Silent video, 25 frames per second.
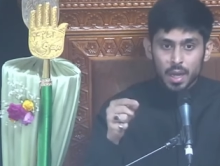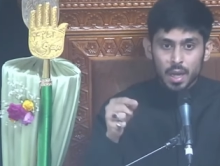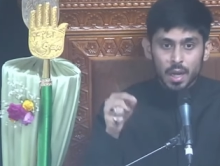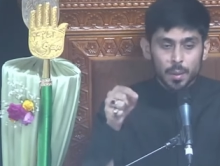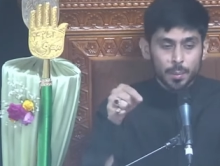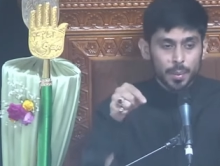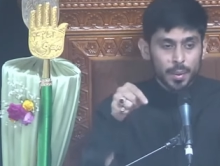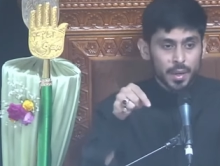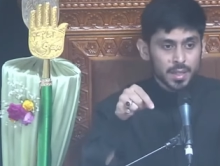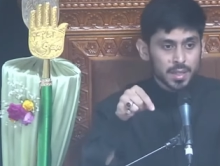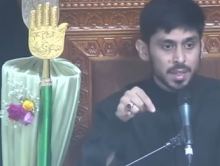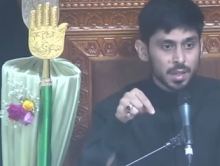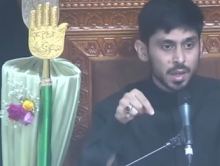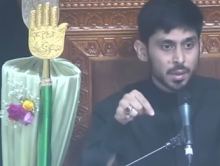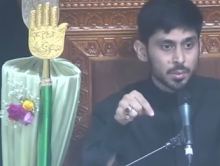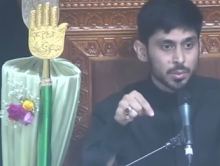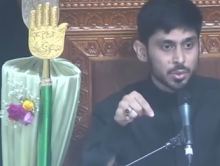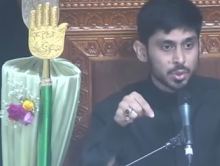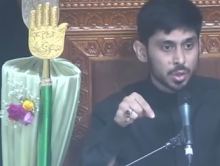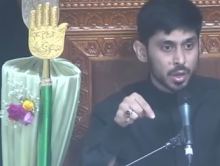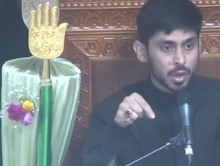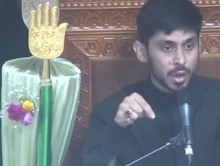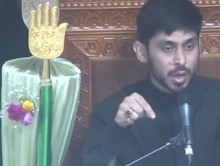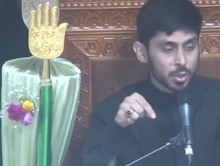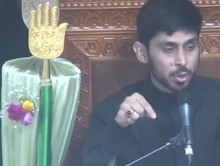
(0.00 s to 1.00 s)
A person
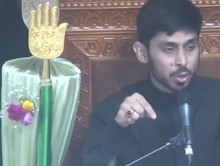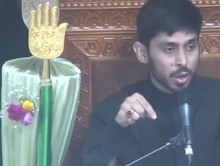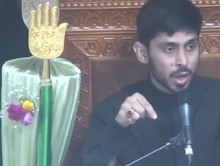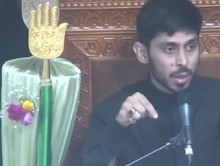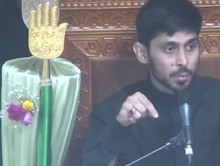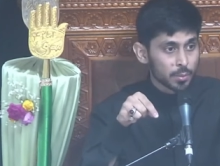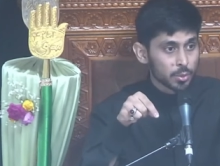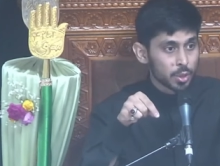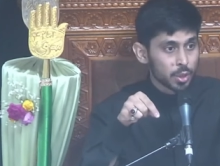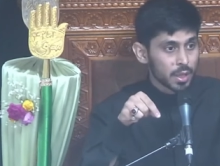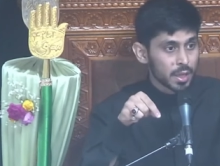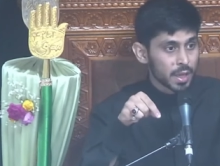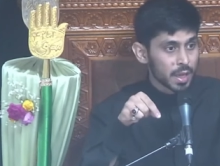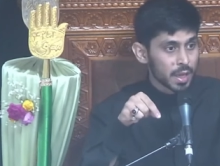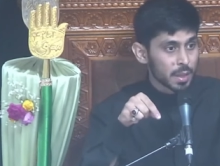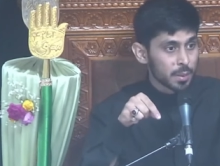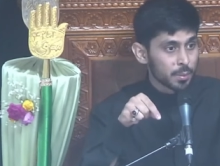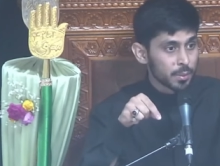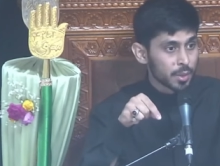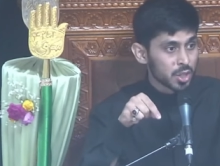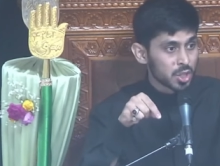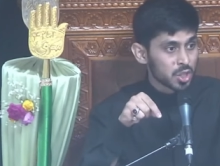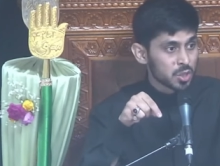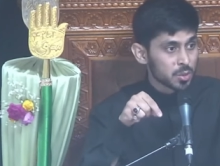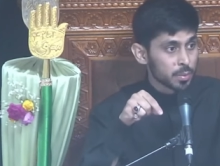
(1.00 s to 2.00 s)
comes to Ayatollah Abdul
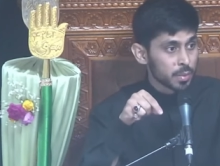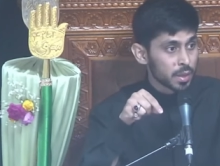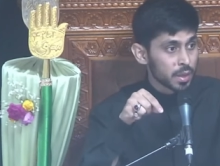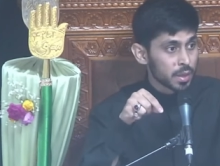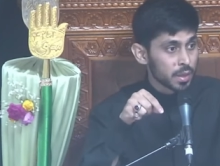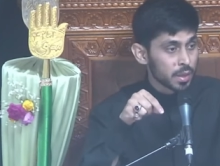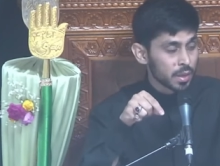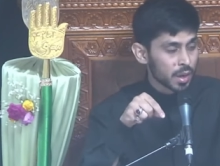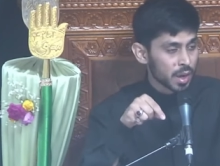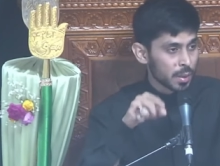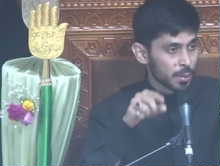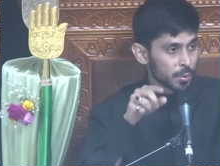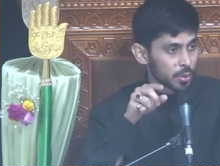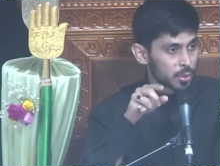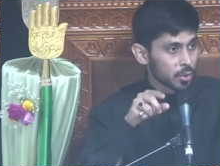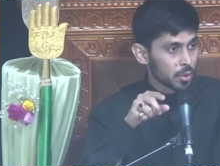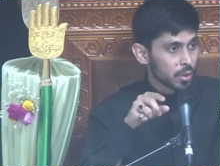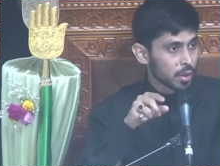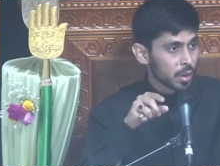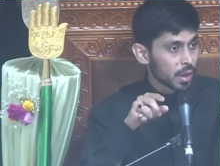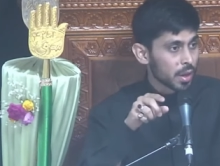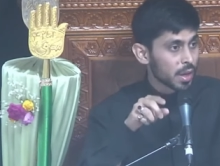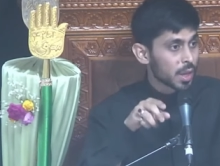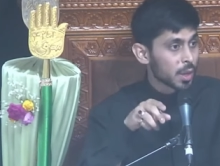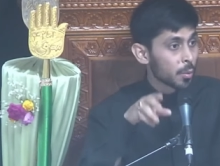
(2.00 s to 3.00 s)
Karim Kashmiri,
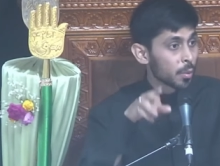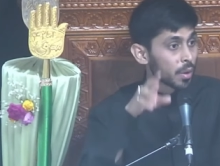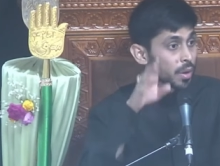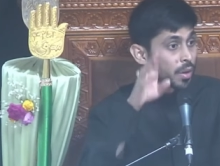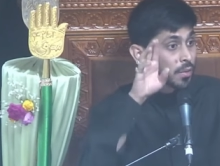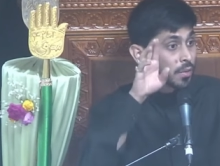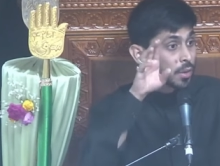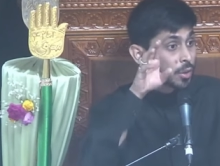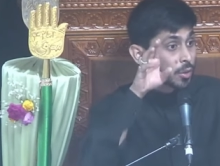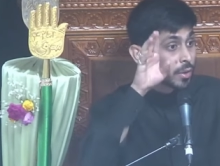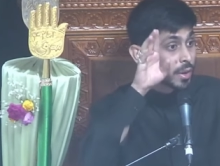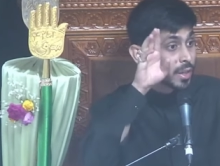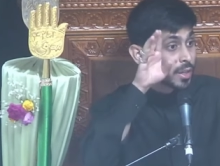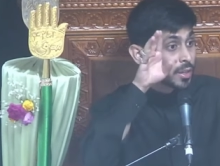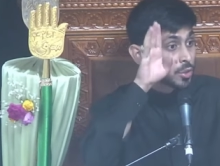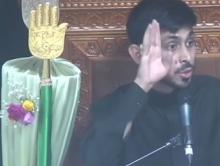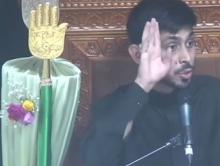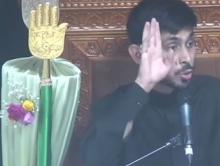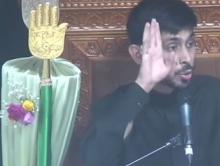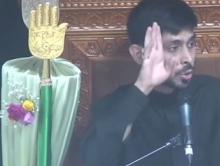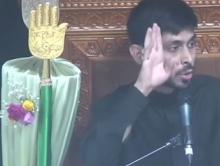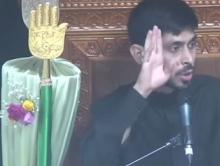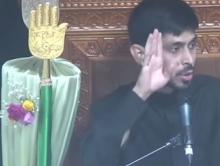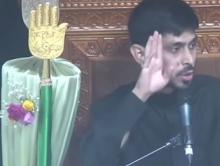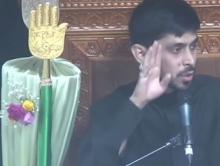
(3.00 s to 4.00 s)
rahmatullah alayhi, one of the great
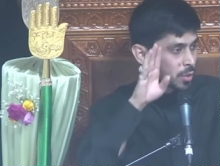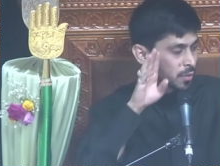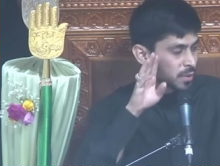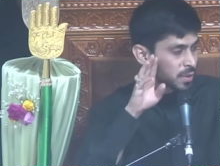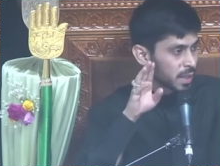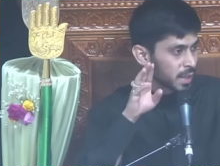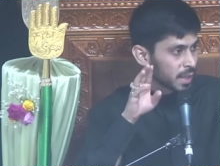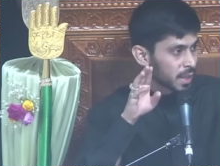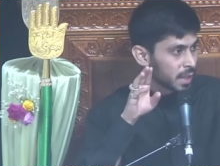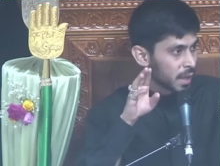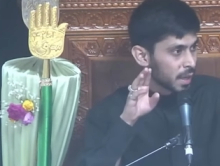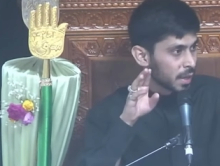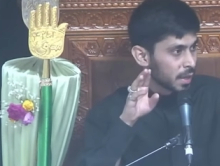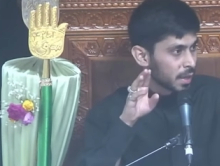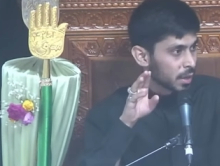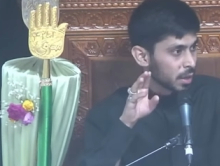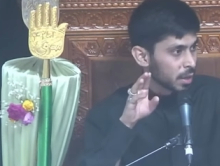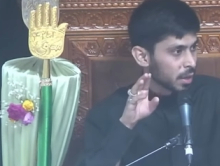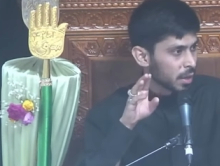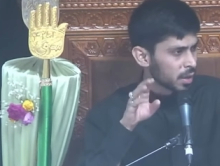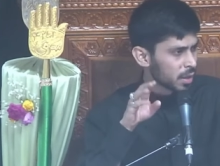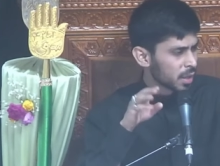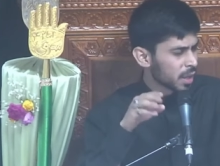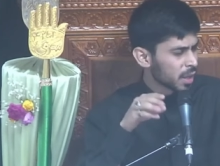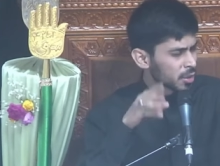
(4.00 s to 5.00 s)
students of Sayyid Ali
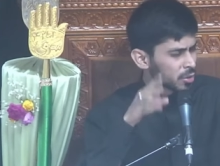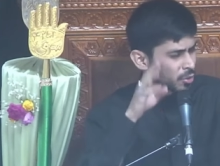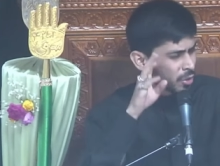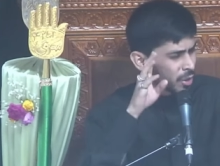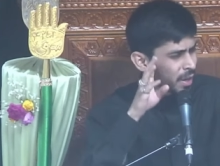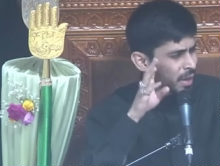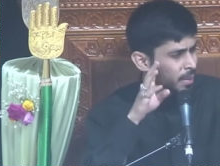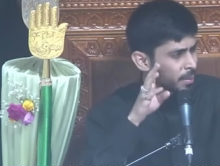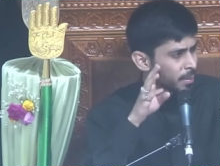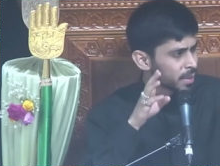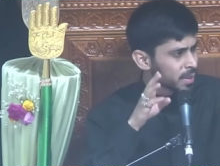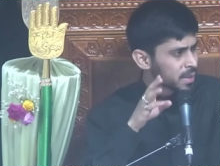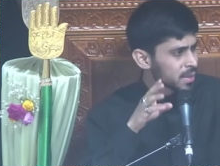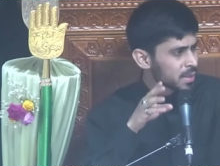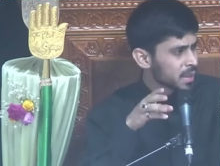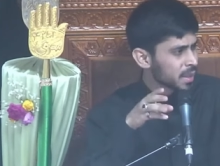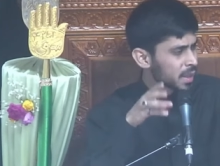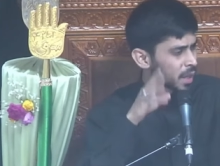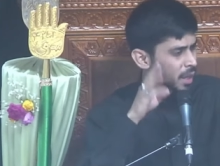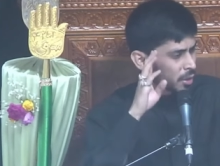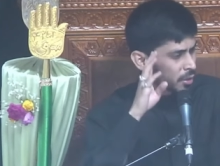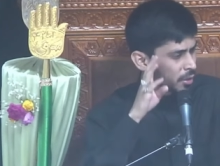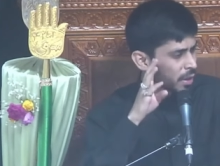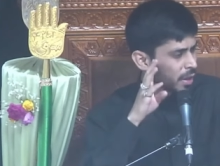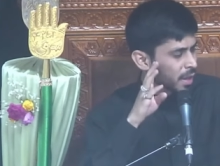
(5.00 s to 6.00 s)
Qadi, a great
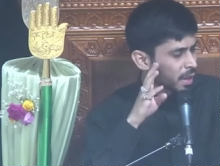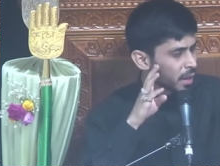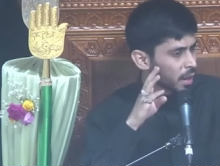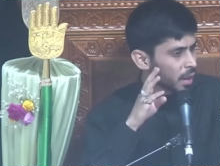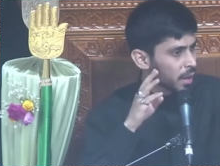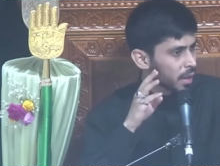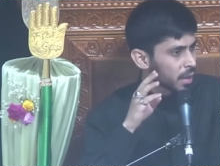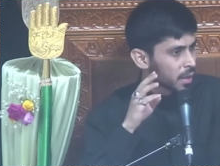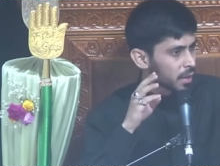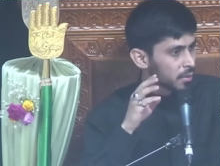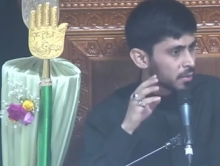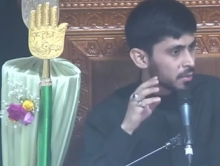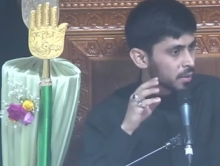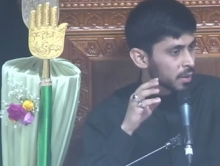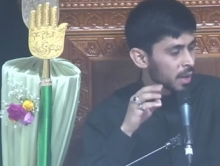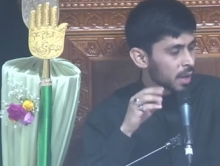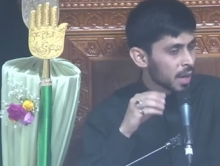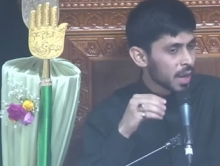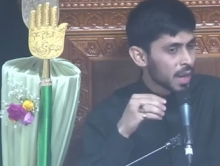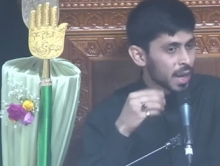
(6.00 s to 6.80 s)
mystic, a great arif,